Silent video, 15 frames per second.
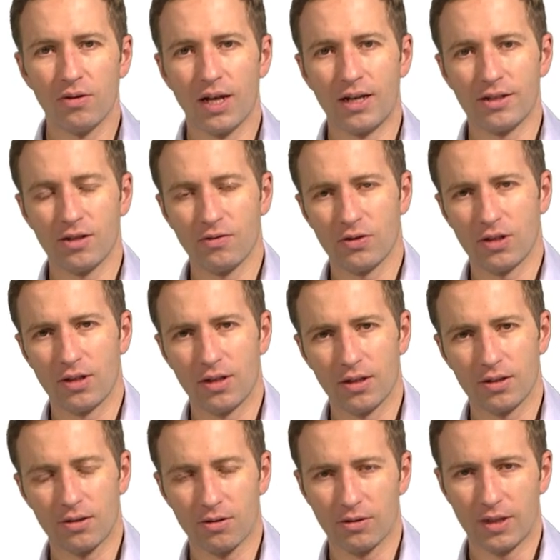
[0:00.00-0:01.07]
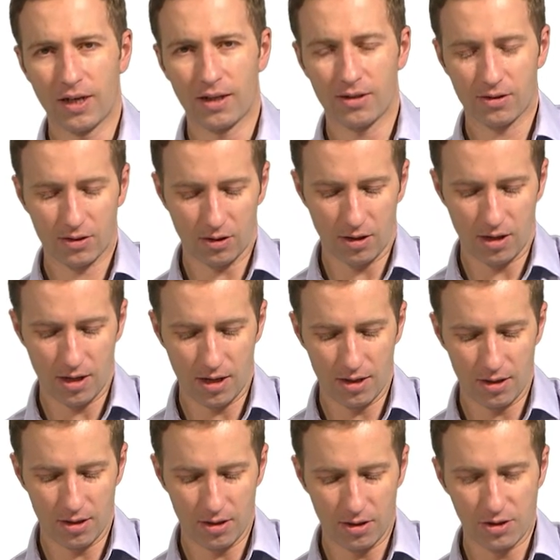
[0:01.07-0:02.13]
do lots of statistical tests
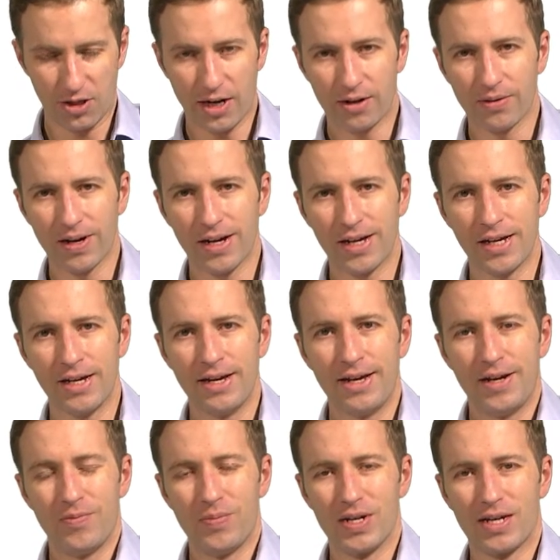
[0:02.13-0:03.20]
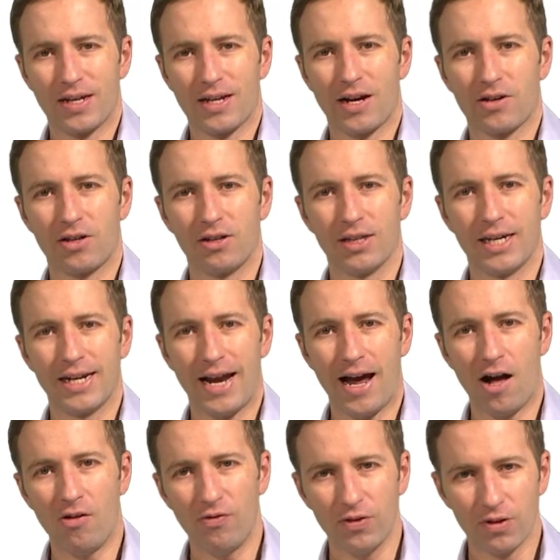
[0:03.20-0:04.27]
on the genera, we can calculate
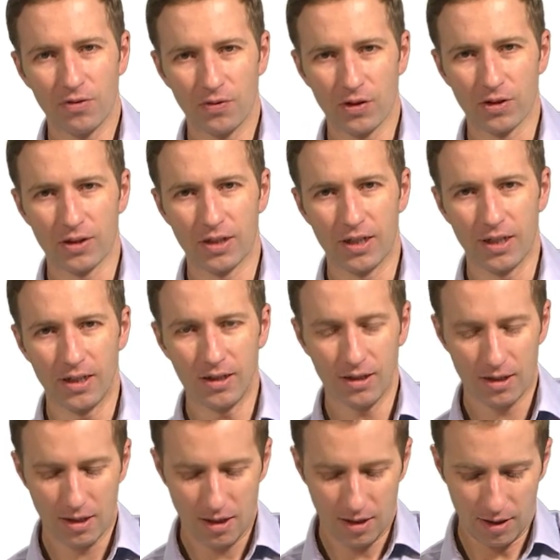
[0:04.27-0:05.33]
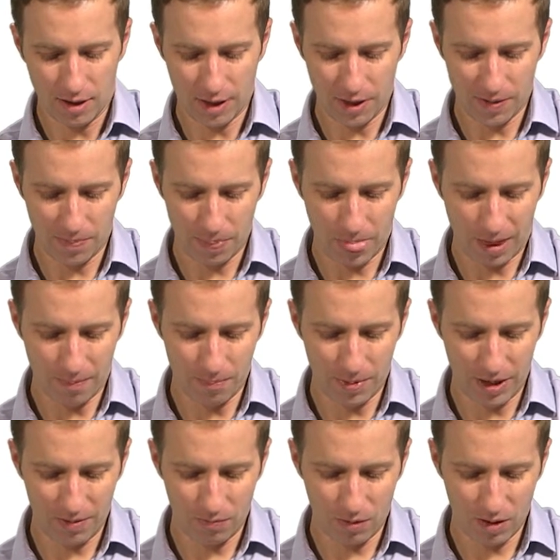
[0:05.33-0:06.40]
alpha diversity,
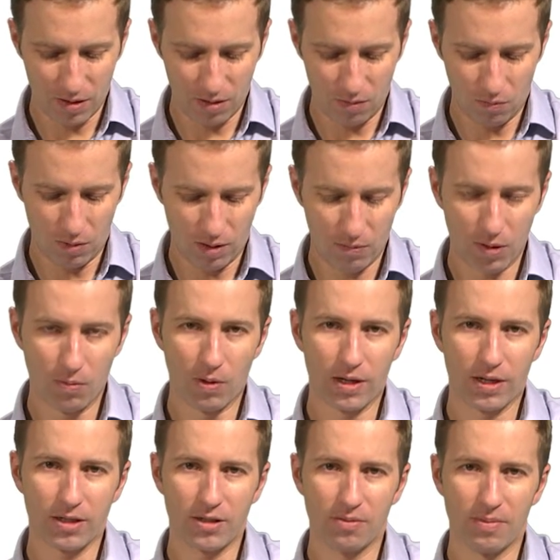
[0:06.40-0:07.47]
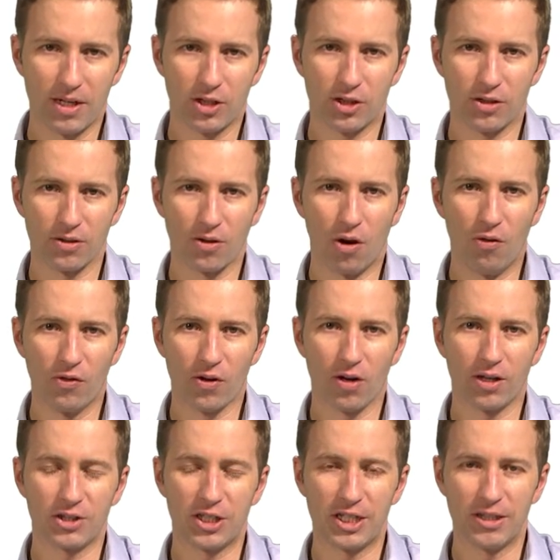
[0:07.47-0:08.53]
but when we're wanting to measure
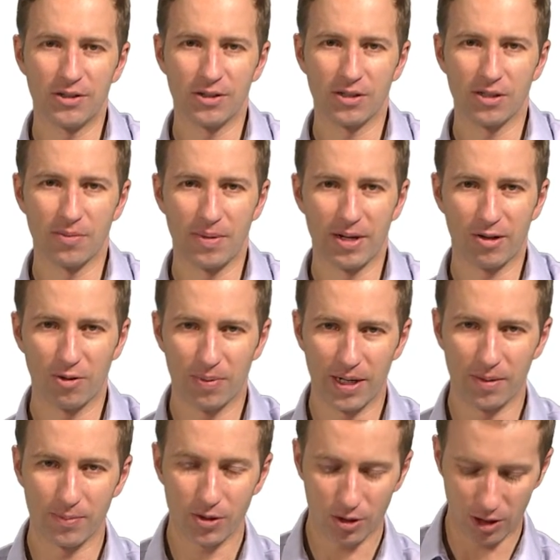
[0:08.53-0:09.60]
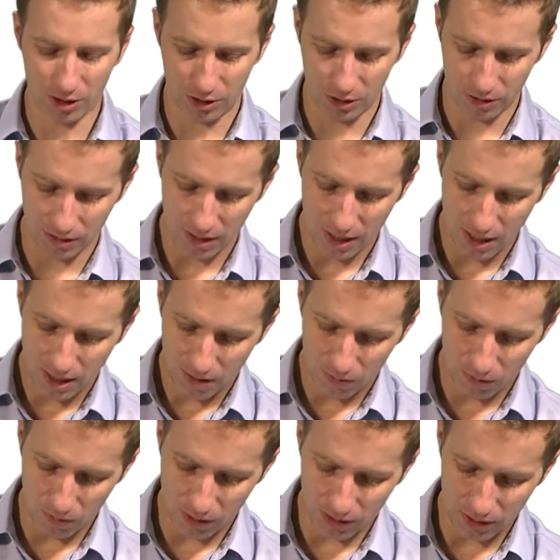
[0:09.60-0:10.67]
overall changes in the microbiome structure,
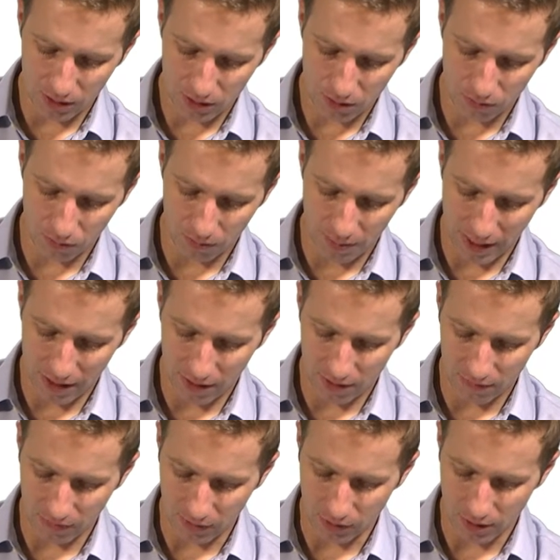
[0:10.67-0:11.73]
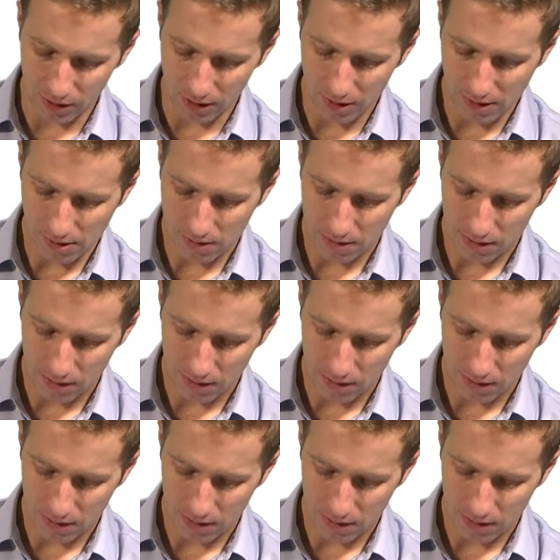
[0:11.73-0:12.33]
we run this through beta diversity.